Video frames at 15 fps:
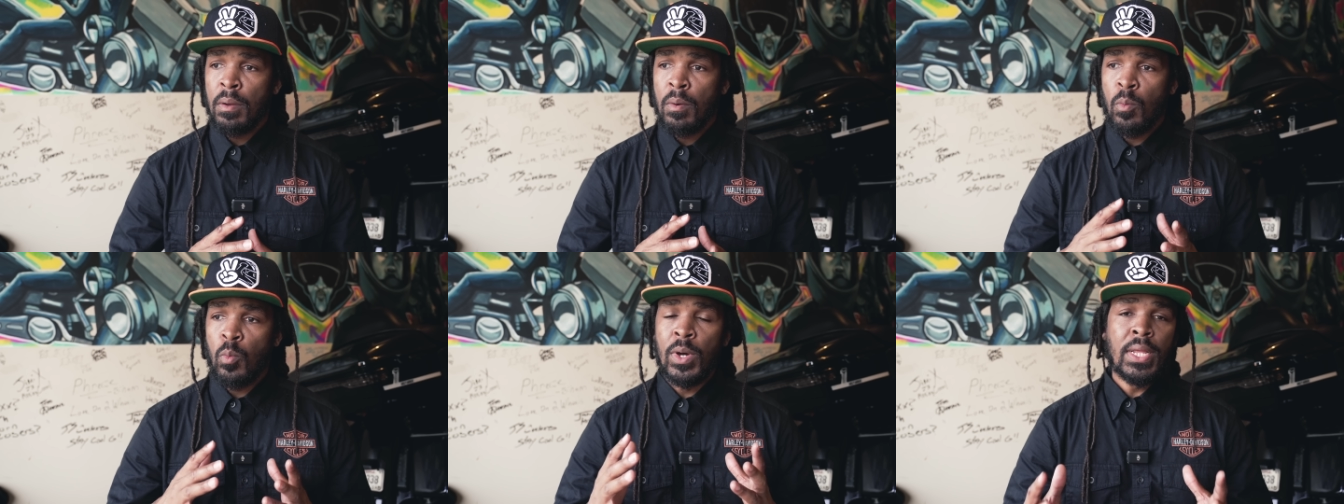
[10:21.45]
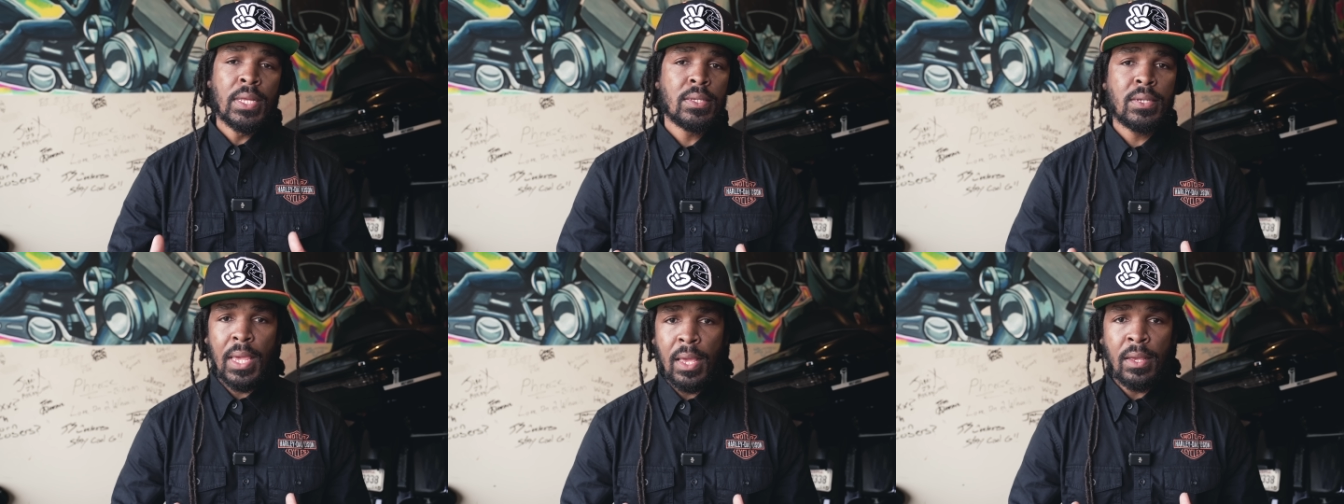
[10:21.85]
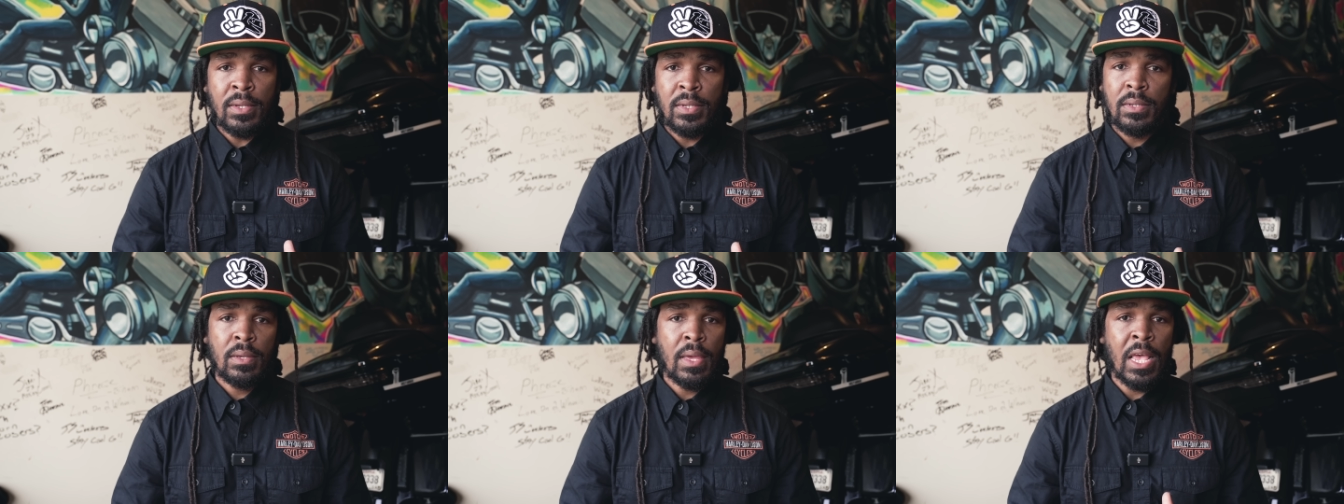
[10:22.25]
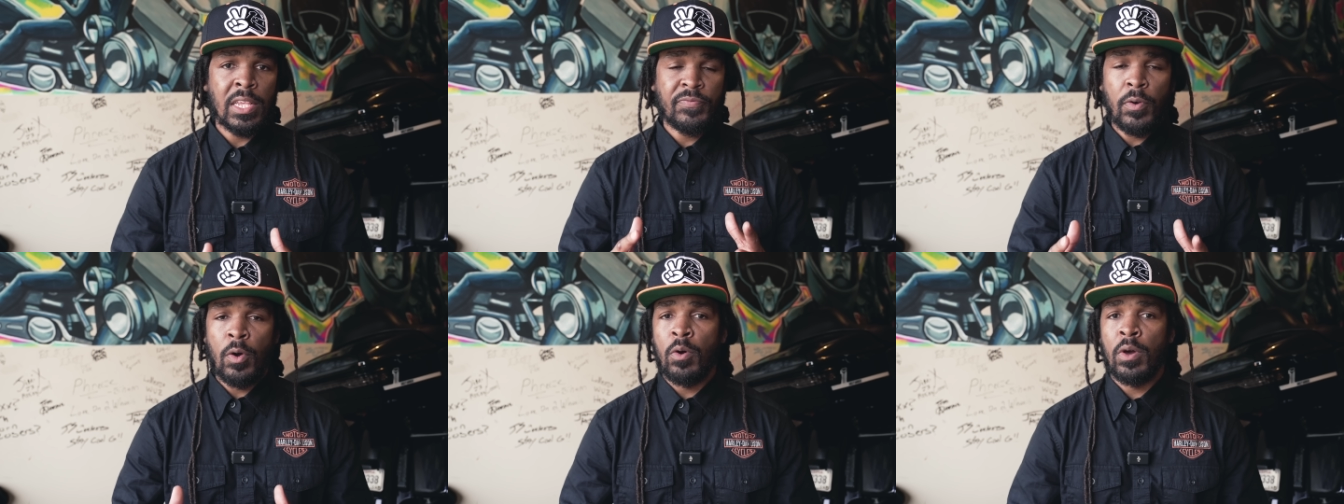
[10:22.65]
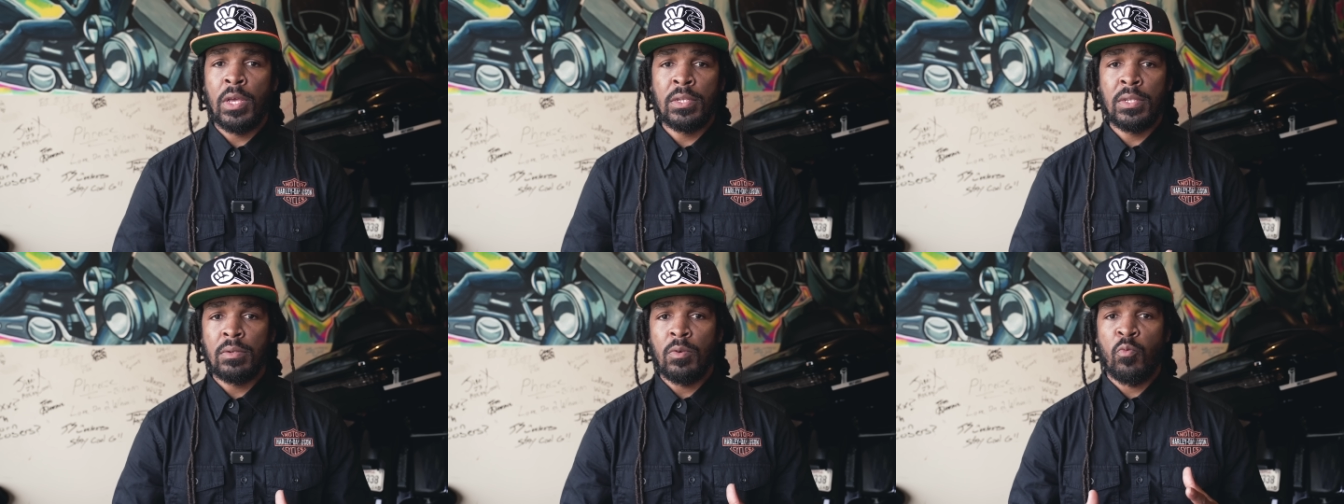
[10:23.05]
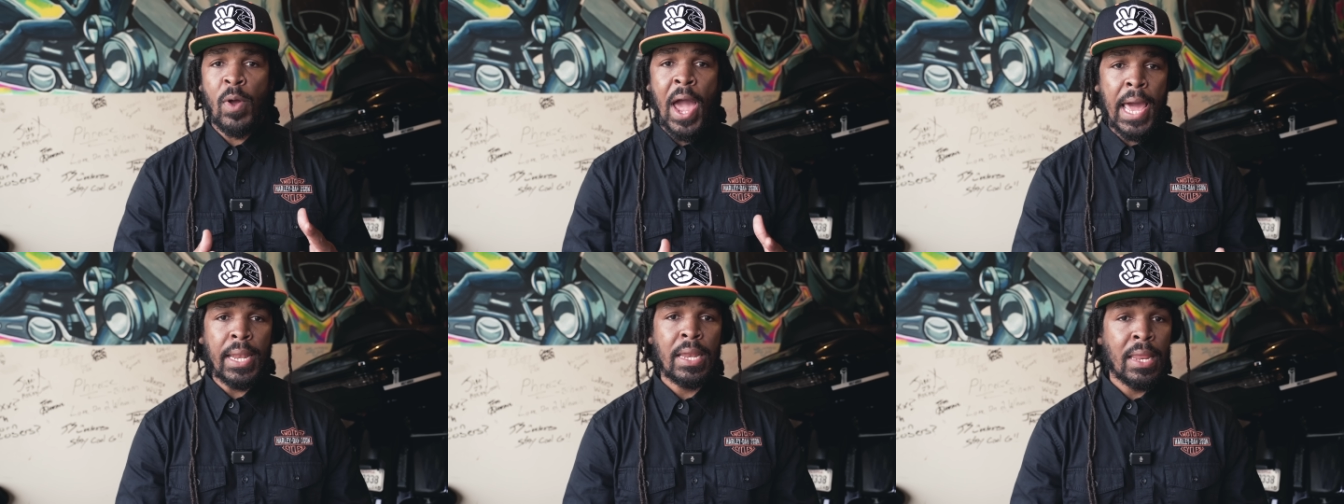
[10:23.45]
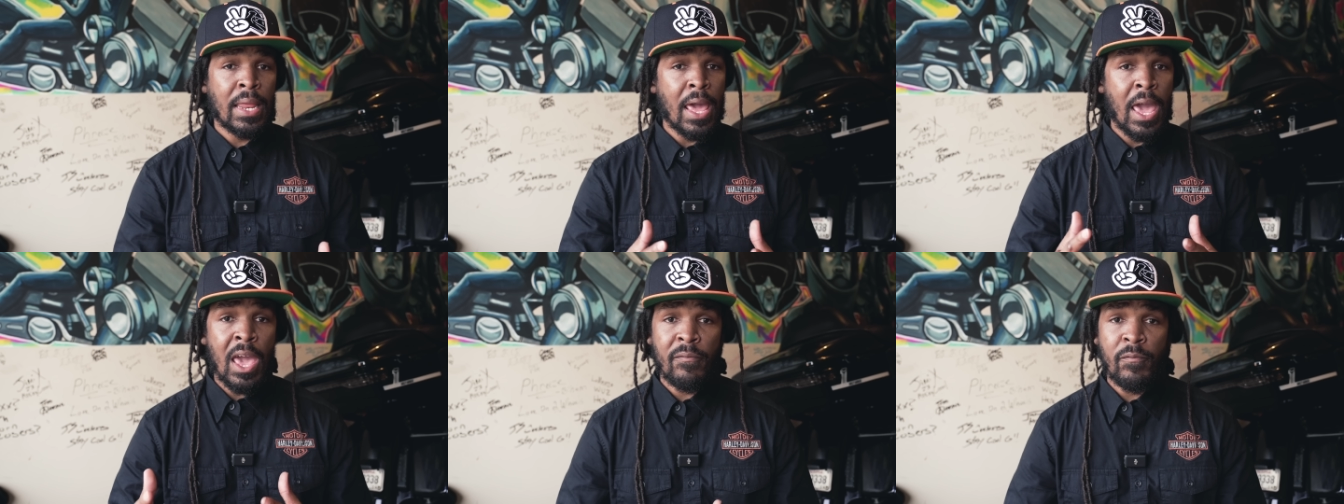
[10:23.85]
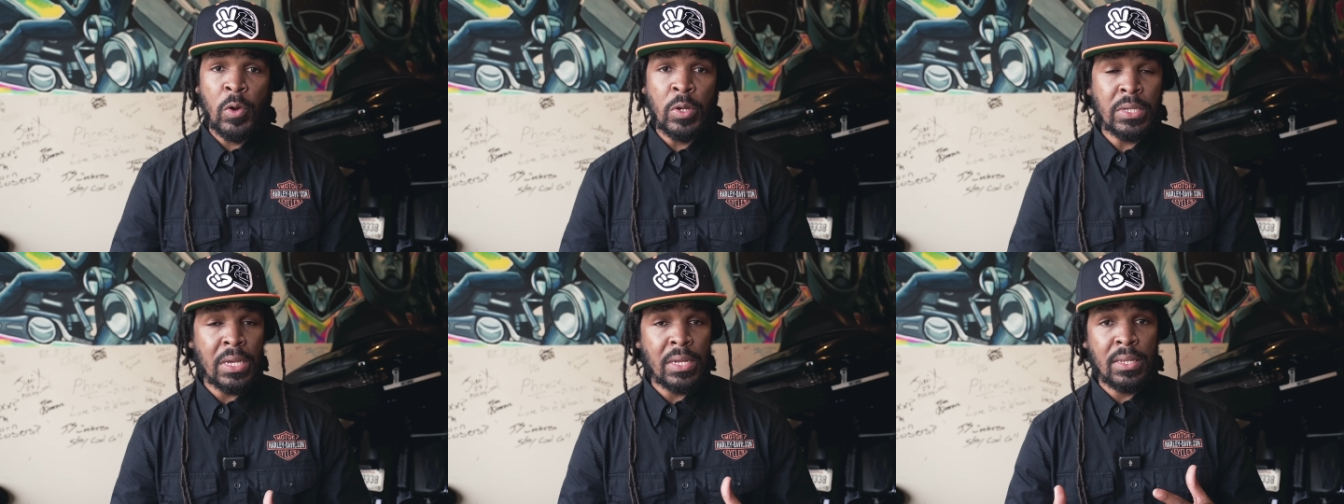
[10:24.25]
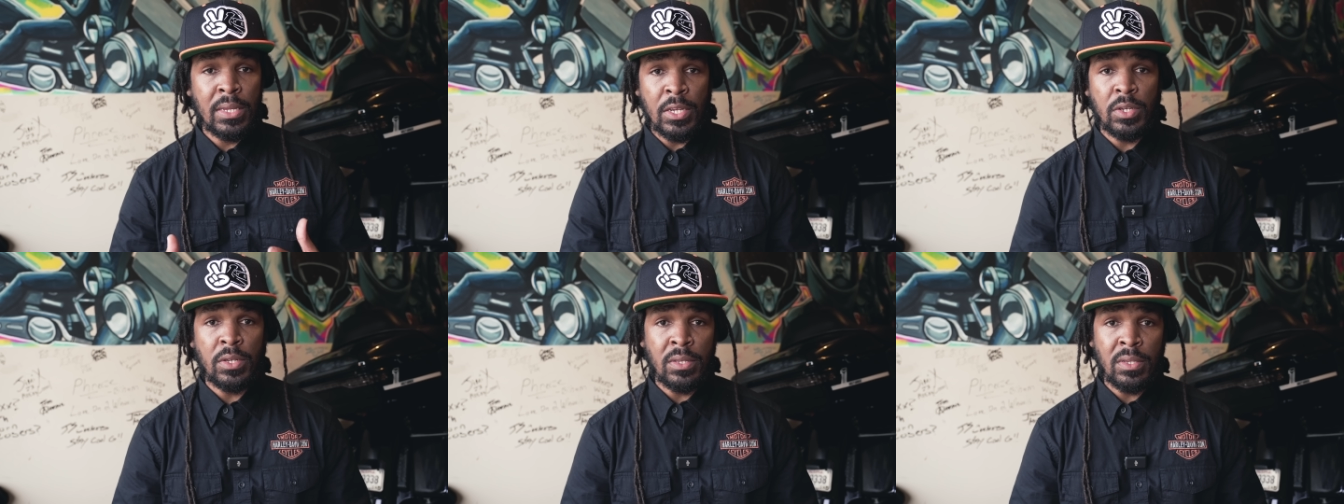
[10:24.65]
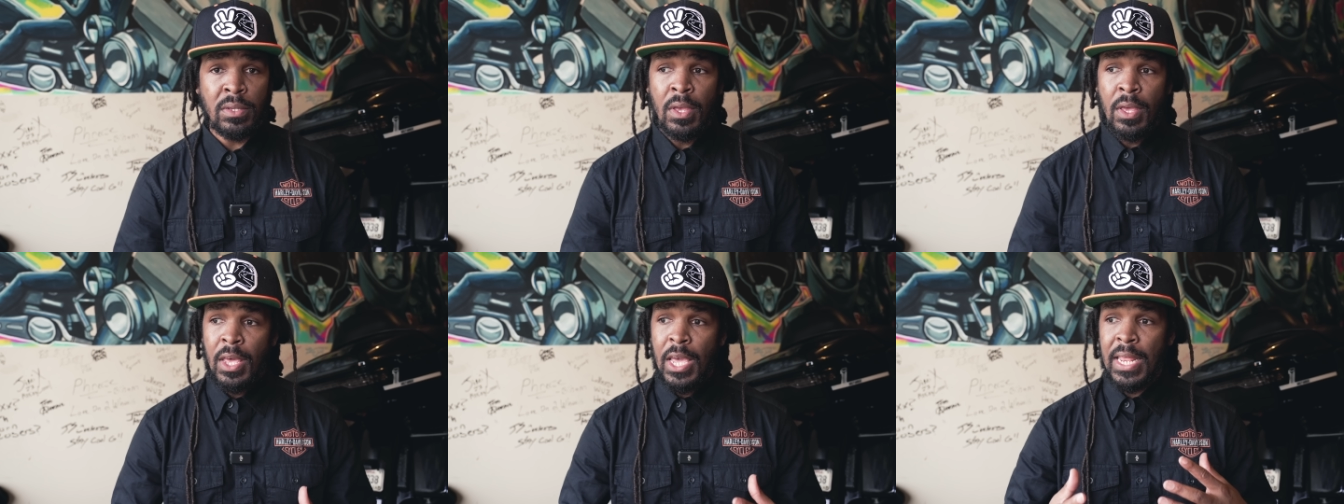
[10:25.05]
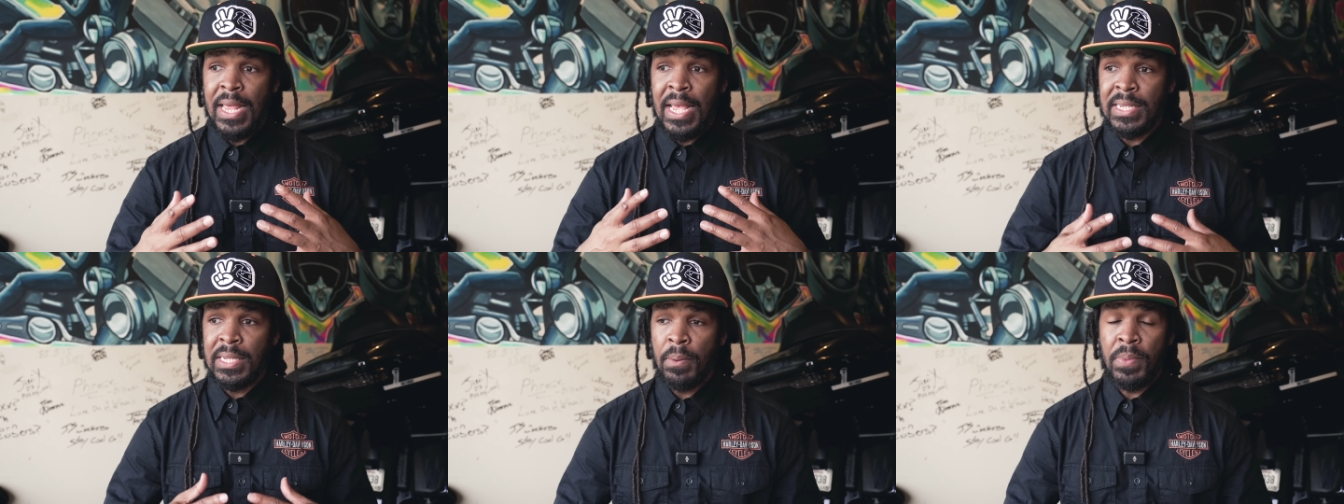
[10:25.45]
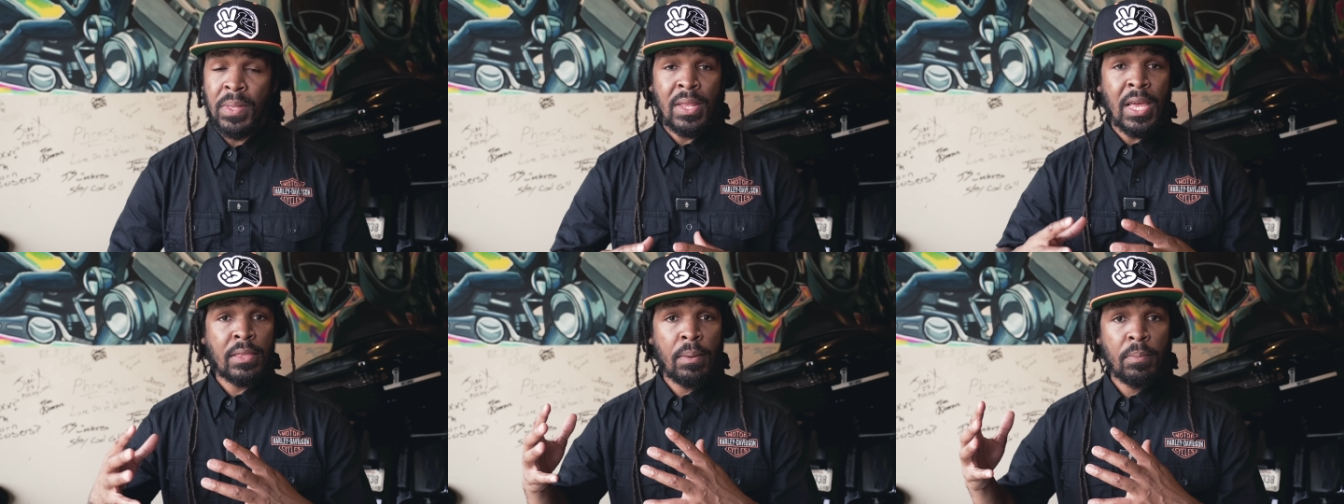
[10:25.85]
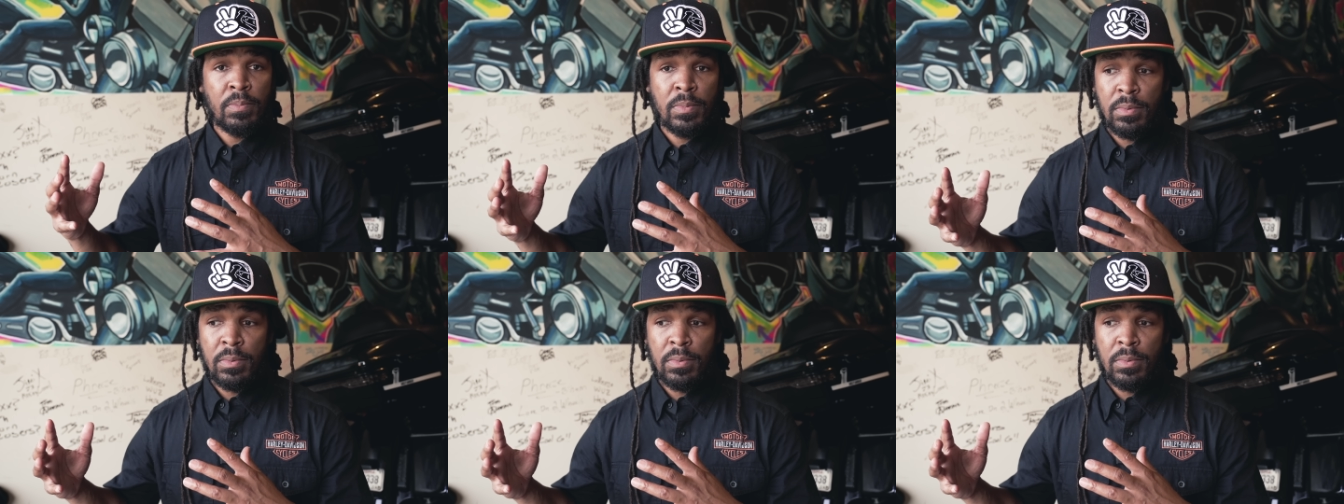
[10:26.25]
what it takes as far as riding in adverse conditions, and that's something that the,